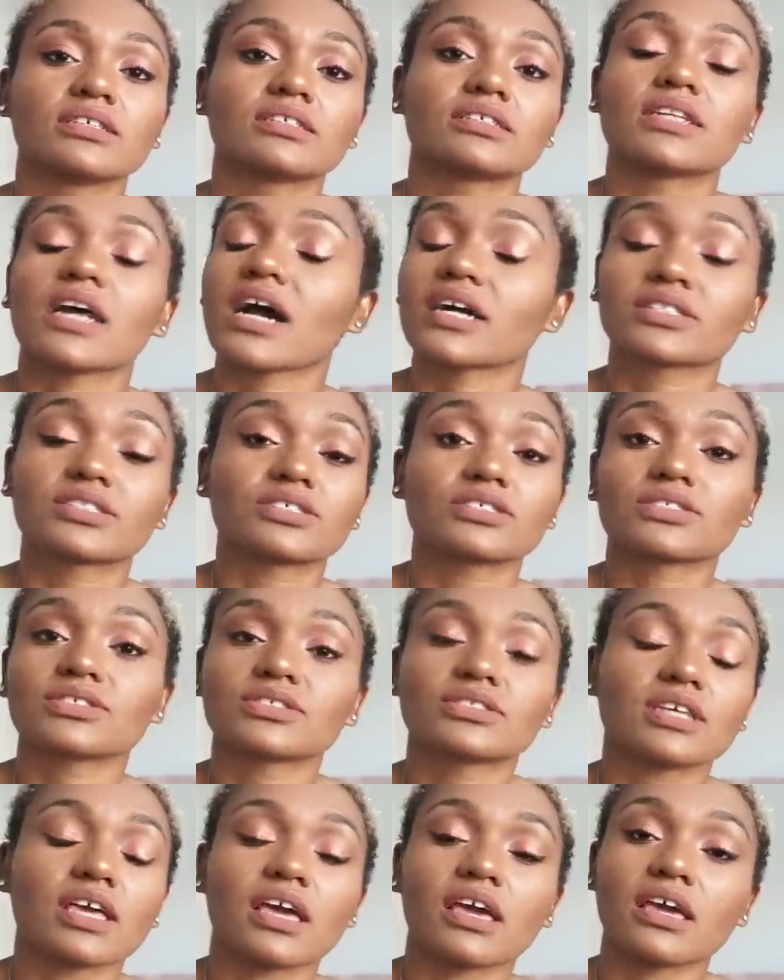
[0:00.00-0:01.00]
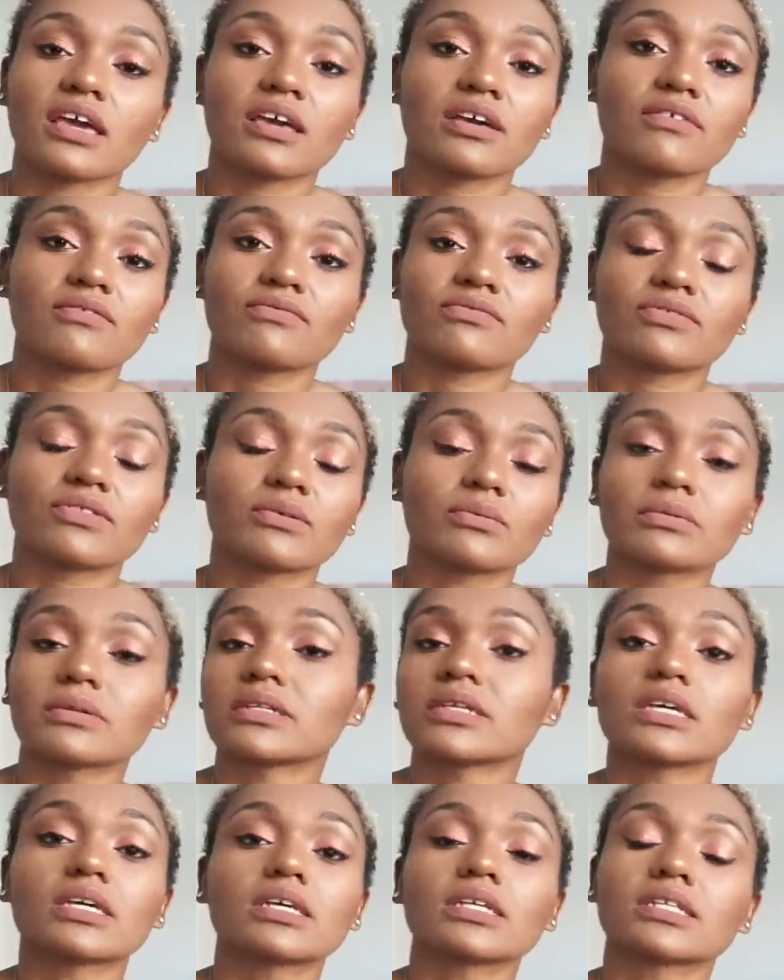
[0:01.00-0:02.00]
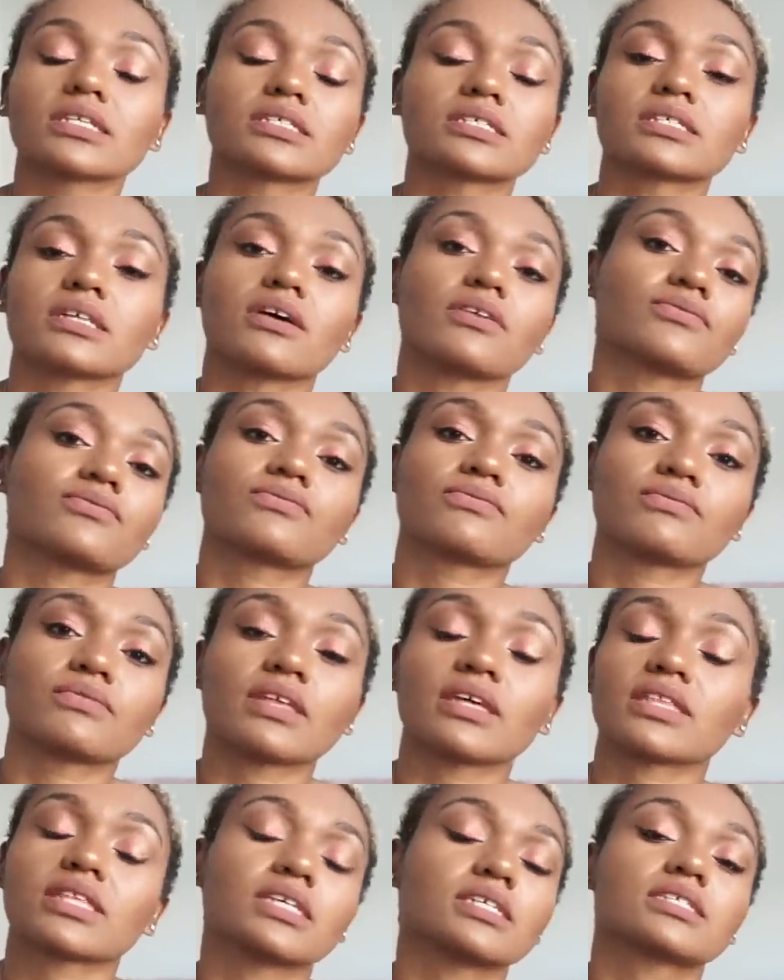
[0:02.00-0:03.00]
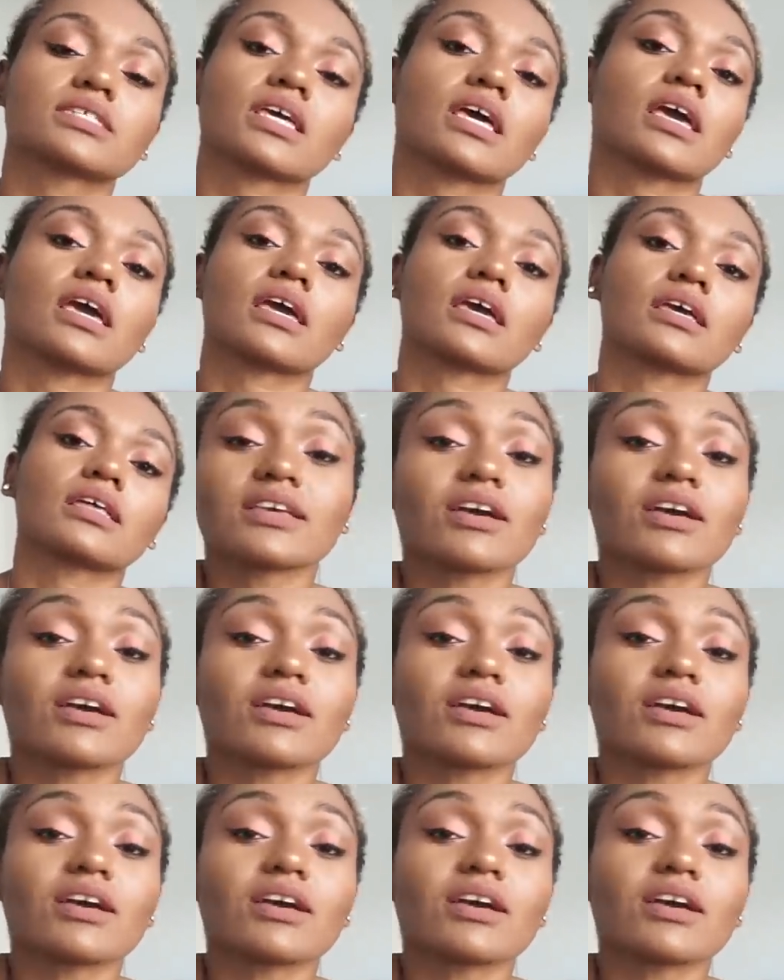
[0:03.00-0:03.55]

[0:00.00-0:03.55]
doctors and the ridiculous stuff that they say.